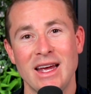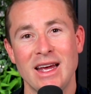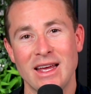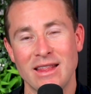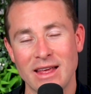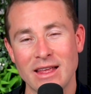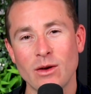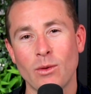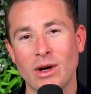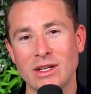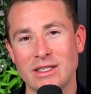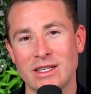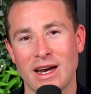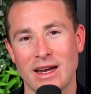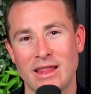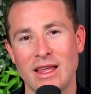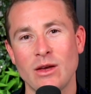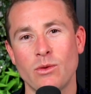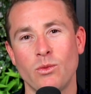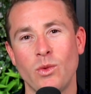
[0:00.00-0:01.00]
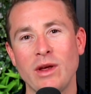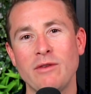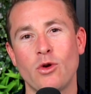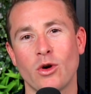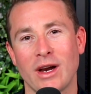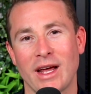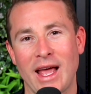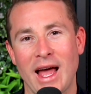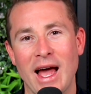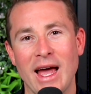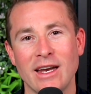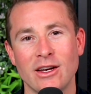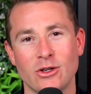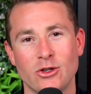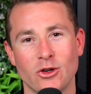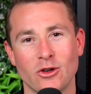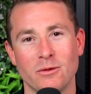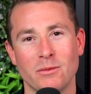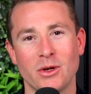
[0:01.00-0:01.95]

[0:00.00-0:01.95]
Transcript: They're the ones that I think we've got to cater to,